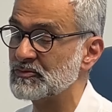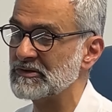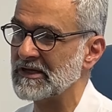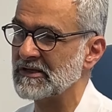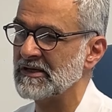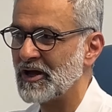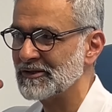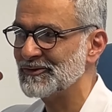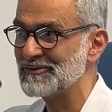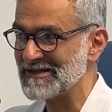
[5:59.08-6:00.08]
we can not
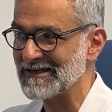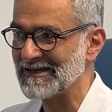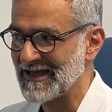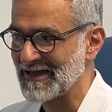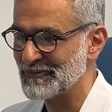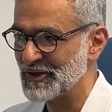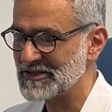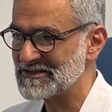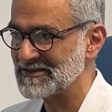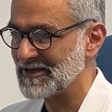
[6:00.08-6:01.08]
lose any
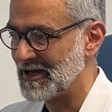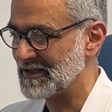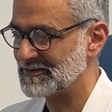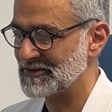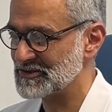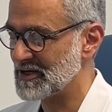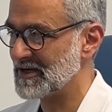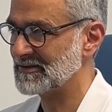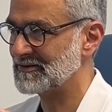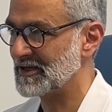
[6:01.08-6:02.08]
landmarks. I designed the